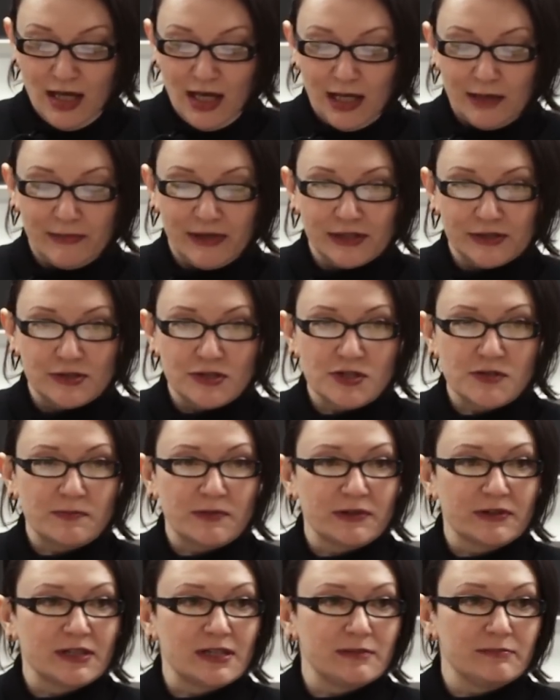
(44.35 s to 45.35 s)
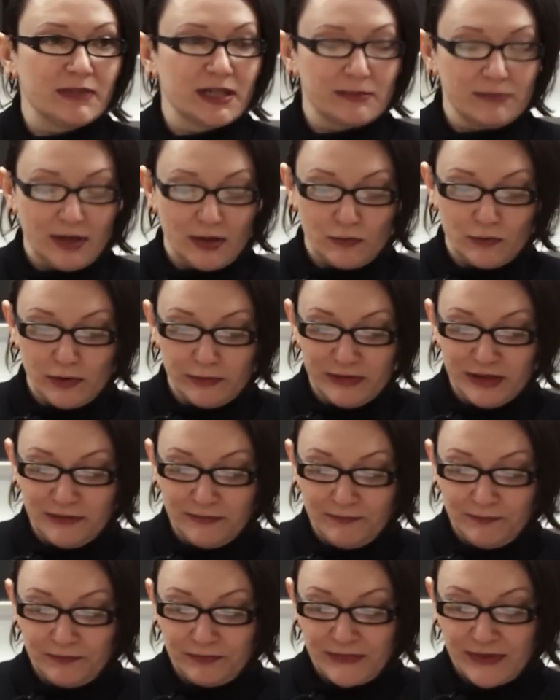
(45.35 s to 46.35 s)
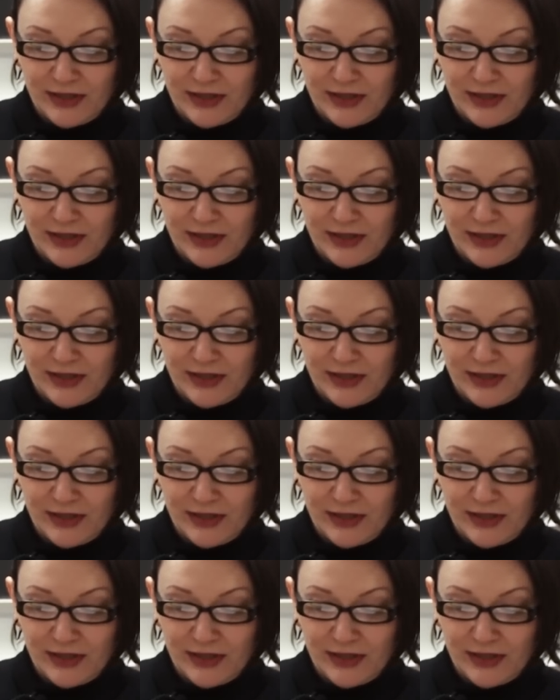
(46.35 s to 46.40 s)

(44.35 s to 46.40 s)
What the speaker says: I'm a two-spirited Mi'kmaq woman